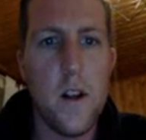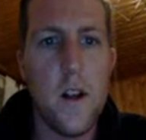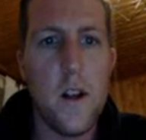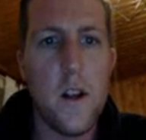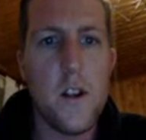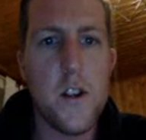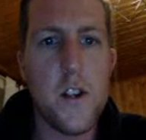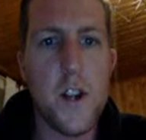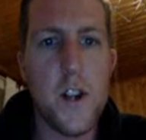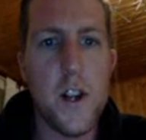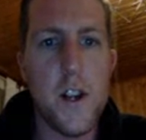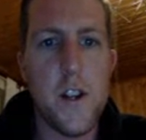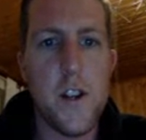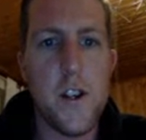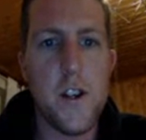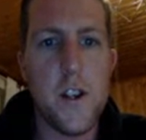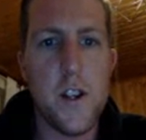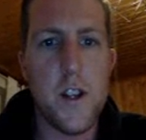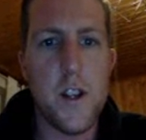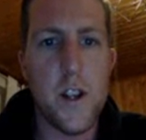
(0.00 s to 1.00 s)

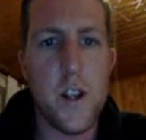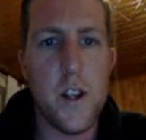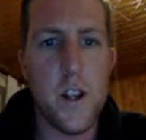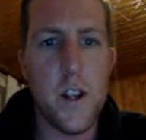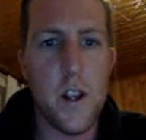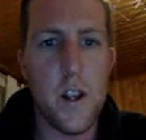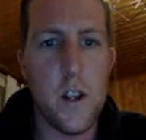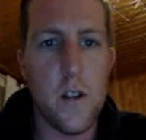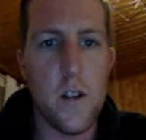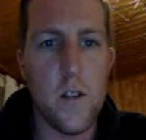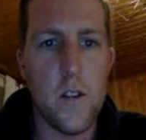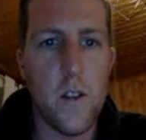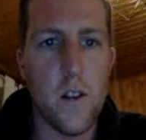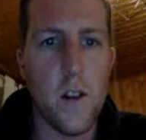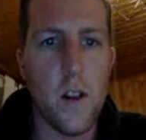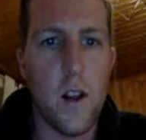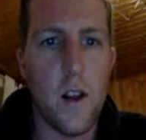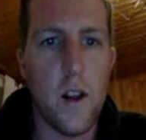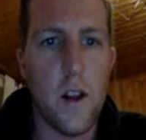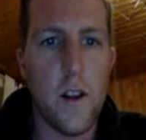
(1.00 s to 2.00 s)
change the color of the
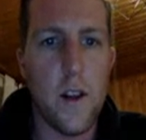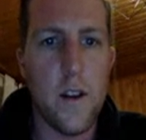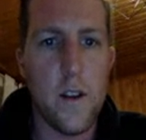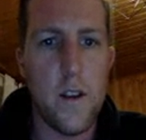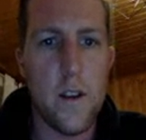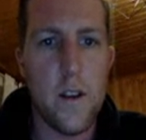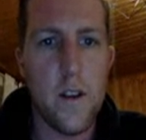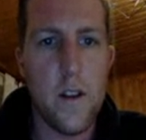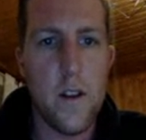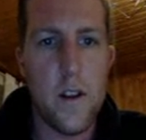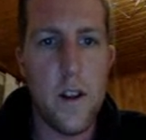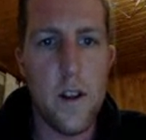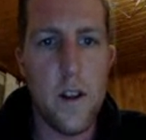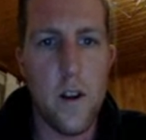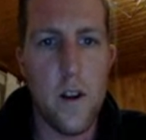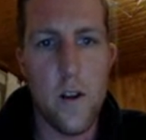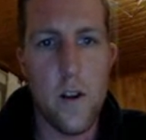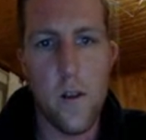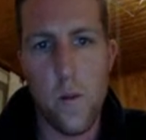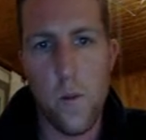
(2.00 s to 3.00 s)
line
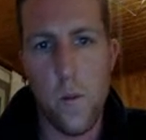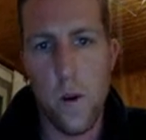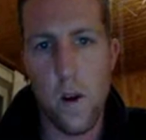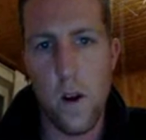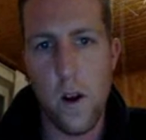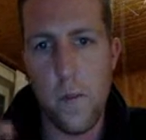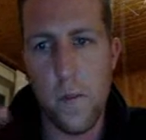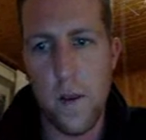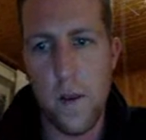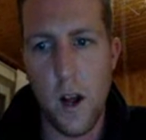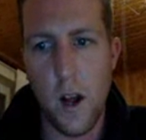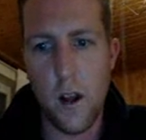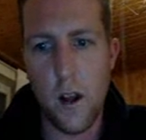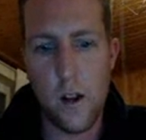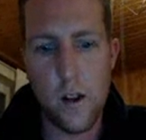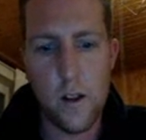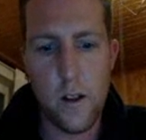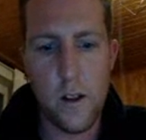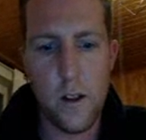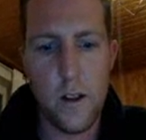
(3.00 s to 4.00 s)
here where I'm not
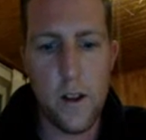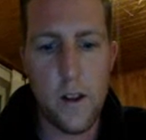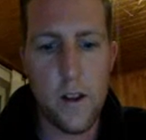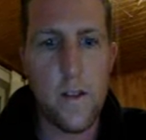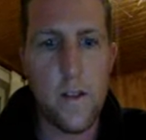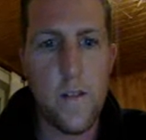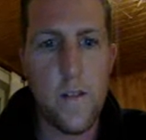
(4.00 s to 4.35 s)
clicking,